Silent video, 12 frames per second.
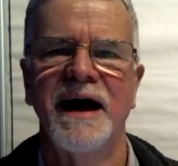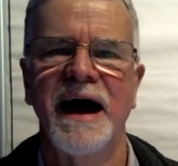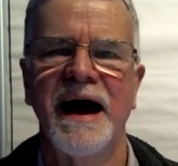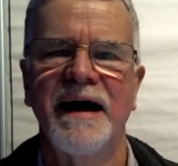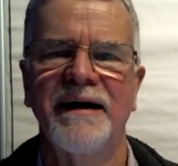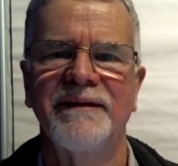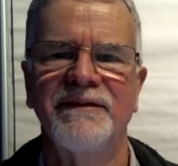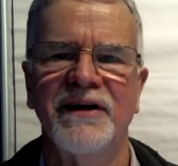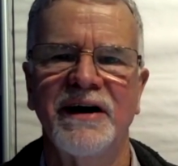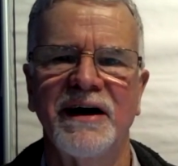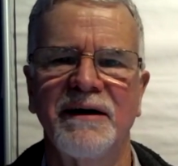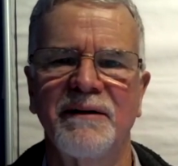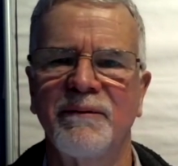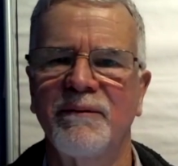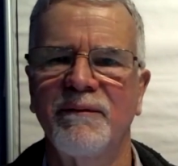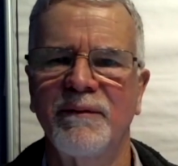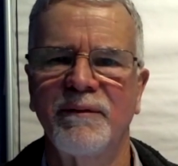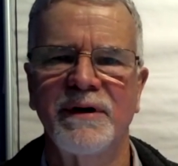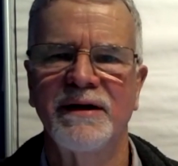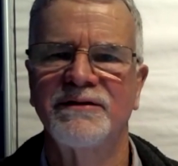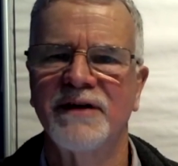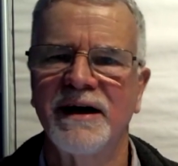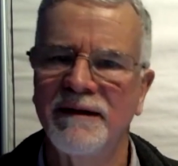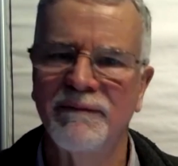And
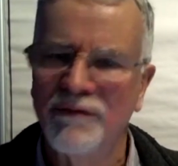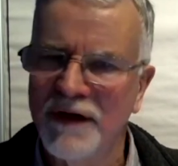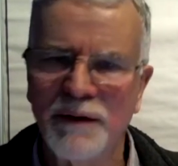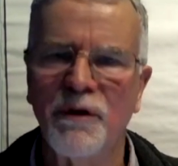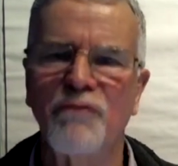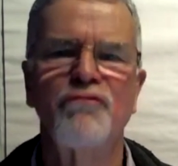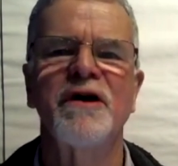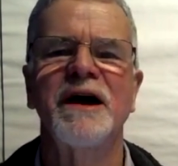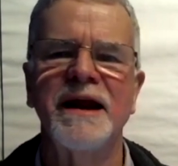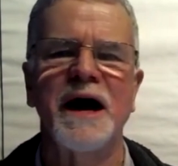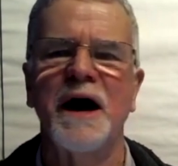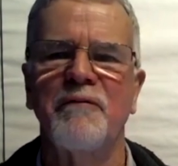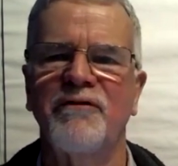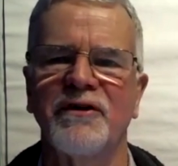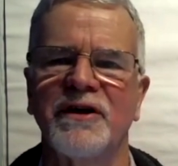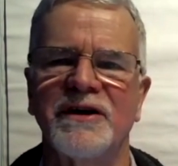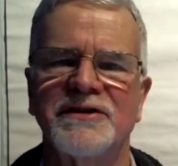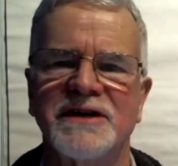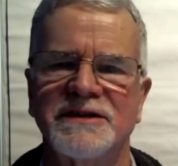they were really up for this.